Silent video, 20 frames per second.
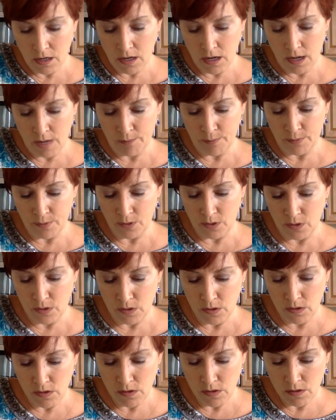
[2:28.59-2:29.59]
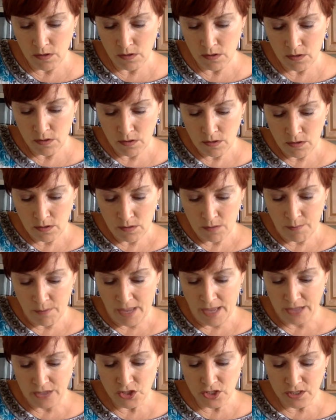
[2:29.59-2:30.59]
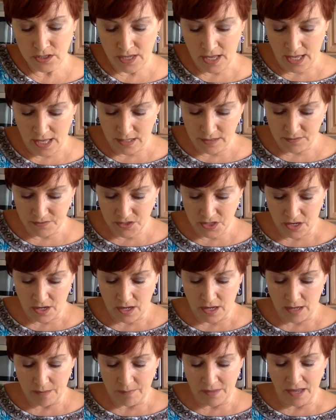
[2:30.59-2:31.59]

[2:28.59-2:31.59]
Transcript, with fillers: couple batches ahead of time.